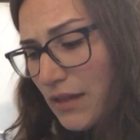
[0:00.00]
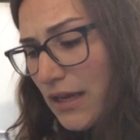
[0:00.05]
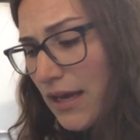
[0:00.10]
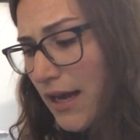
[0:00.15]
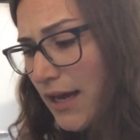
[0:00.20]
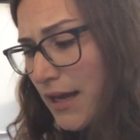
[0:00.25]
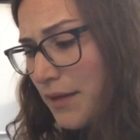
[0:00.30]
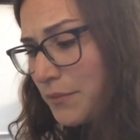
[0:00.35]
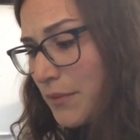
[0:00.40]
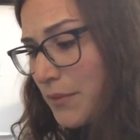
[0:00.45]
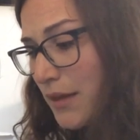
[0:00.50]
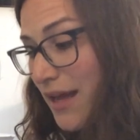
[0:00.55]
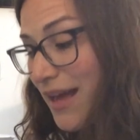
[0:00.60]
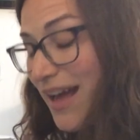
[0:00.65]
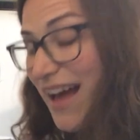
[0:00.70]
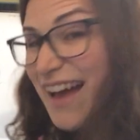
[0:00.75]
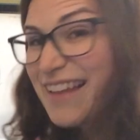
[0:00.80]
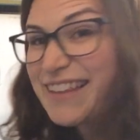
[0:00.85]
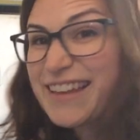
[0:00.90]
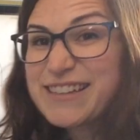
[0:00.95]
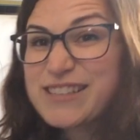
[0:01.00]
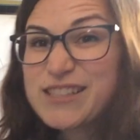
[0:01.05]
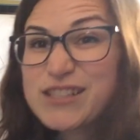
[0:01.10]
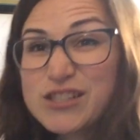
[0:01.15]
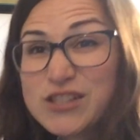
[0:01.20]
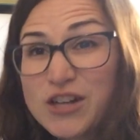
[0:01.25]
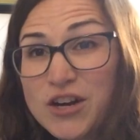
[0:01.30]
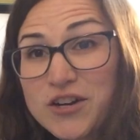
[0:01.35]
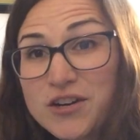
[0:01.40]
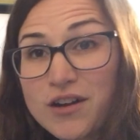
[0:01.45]
I like to
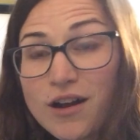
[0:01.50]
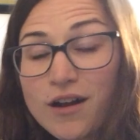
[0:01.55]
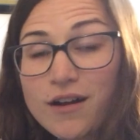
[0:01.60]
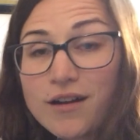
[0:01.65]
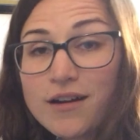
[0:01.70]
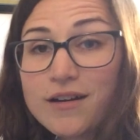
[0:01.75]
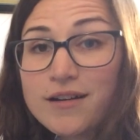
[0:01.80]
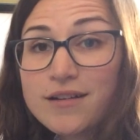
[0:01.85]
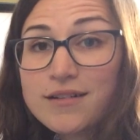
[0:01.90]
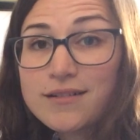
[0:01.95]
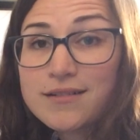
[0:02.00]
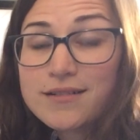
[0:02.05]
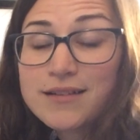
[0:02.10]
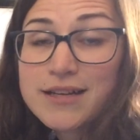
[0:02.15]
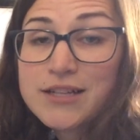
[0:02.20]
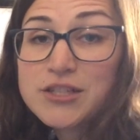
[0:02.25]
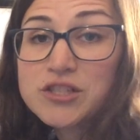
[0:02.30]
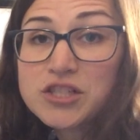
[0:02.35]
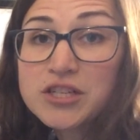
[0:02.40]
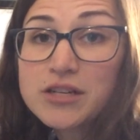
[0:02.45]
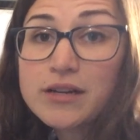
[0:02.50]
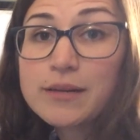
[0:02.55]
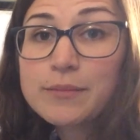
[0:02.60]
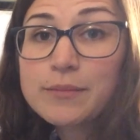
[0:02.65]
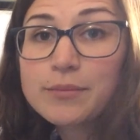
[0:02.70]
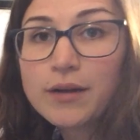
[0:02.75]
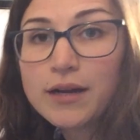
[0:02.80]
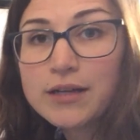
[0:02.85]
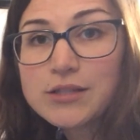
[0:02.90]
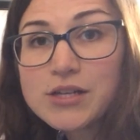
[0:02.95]
start our engineering
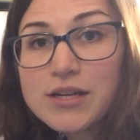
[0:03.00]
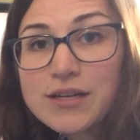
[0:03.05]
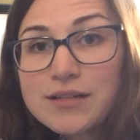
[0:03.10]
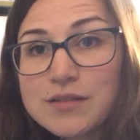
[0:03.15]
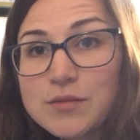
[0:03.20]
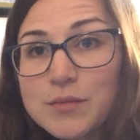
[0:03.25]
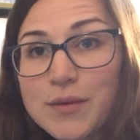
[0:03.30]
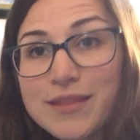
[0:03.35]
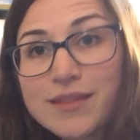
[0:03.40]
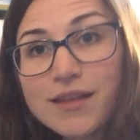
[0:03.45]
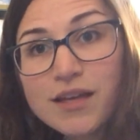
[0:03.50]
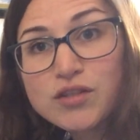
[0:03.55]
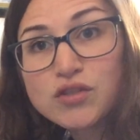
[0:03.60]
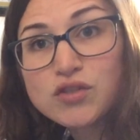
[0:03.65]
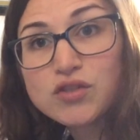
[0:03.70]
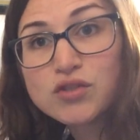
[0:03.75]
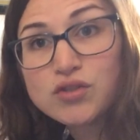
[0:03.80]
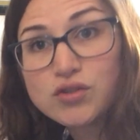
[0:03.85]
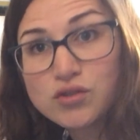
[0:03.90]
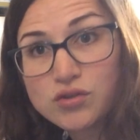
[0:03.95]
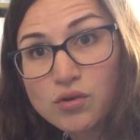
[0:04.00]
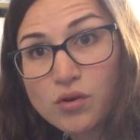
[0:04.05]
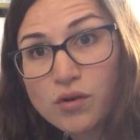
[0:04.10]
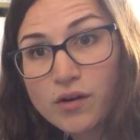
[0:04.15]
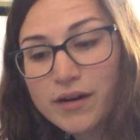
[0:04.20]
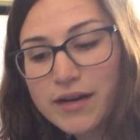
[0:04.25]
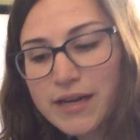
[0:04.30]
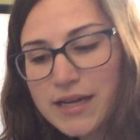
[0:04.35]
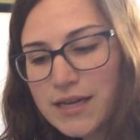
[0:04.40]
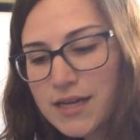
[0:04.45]
projects with a
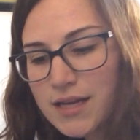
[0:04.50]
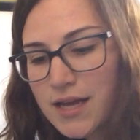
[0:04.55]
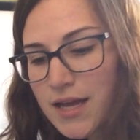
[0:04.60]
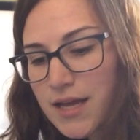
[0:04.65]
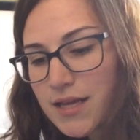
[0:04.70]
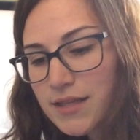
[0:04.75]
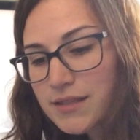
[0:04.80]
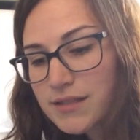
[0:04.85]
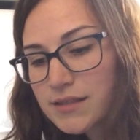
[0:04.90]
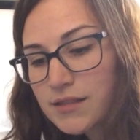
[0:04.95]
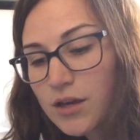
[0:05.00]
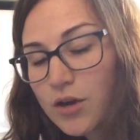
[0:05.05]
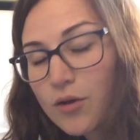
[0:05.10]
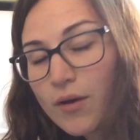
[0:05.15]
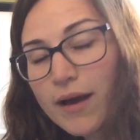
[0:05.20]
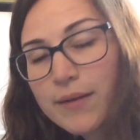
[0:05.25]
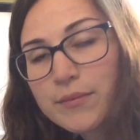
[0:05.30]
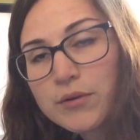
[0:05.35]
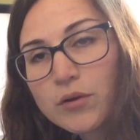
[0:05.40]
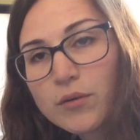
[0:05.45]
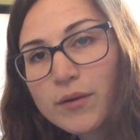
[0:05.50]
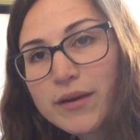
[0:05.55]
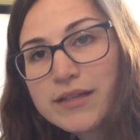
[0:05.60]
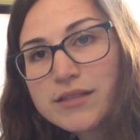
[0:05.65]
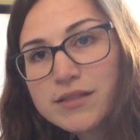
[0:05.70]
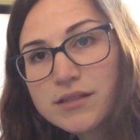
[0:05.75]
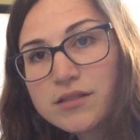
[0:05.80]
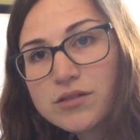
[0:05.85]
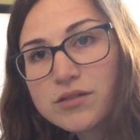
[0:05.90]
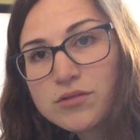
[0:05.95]
story, so I'm going
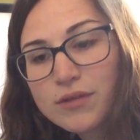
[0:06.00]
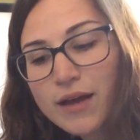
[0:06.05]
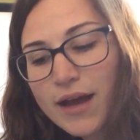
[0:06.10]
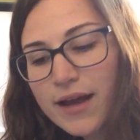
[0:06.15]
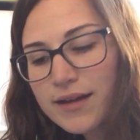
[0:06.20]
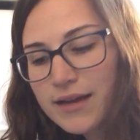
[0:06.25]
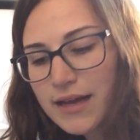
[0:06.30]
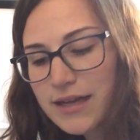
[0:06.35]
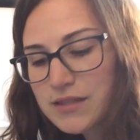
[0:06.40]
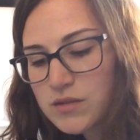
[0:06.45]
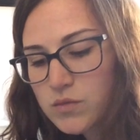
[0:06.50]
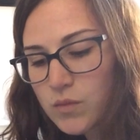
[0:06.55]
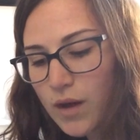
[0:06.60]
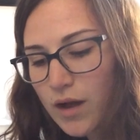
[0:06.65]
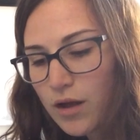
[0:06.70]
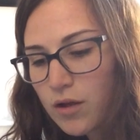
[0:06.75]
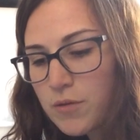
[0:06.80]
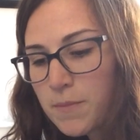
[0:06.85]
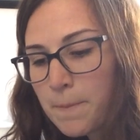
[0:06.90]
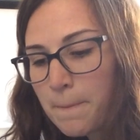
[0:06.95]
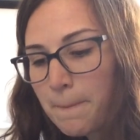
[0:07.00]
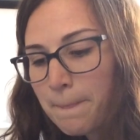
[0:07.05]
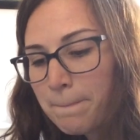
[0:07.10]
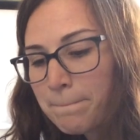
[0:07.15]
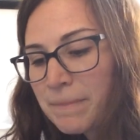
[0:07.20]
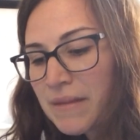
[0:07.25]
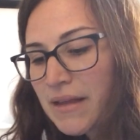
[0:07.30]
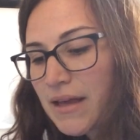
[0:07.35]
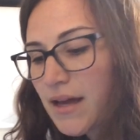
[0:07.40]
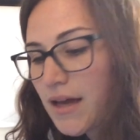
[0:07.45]
to do that as well.
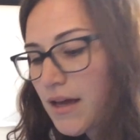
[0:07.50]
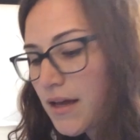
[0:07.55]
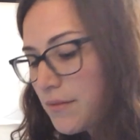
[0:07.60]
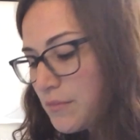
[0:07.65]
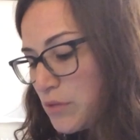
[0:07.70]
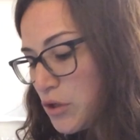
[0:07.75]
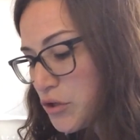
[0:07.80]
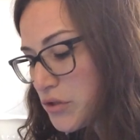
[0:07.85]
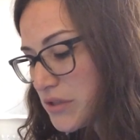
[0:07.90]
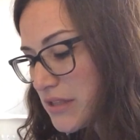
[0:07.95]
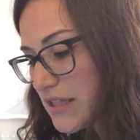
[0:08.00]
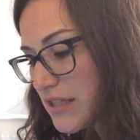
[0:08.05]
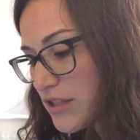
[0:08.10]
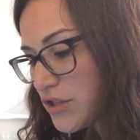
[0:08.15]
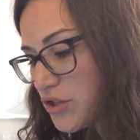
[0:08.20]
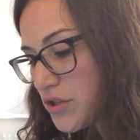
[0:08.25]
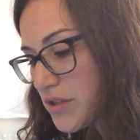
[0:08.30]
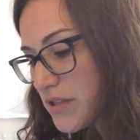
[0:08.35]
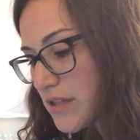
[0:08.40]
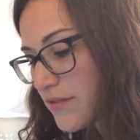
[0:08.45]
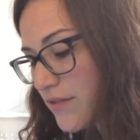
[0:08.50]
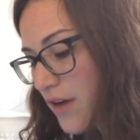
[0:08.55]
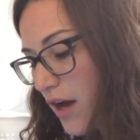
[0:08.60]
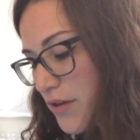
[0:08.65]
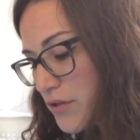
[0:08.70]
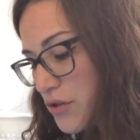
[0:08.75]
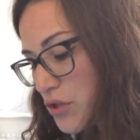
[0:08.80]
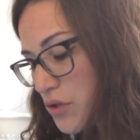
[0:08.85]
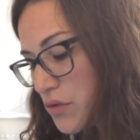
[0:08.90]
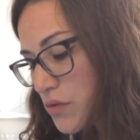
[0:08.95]
Your teachers have
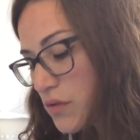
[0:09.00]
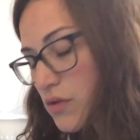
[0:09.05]
gotten you